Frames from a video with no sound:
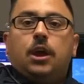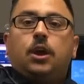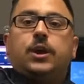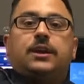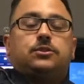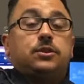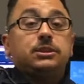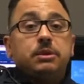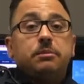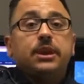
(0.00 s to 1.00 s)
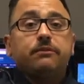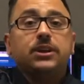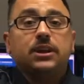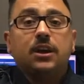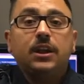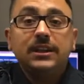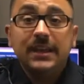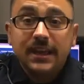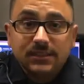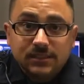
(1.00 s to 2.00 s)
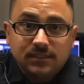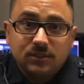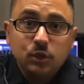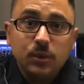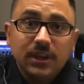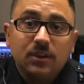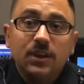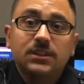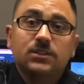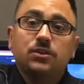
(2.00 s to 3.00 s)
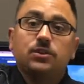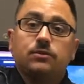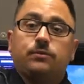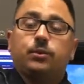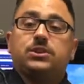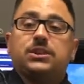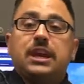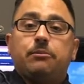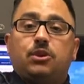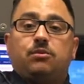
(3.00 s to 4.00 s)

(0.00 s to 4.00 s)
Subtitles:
Okay, do these people ever get caught? Yes! Do an internet search for scammer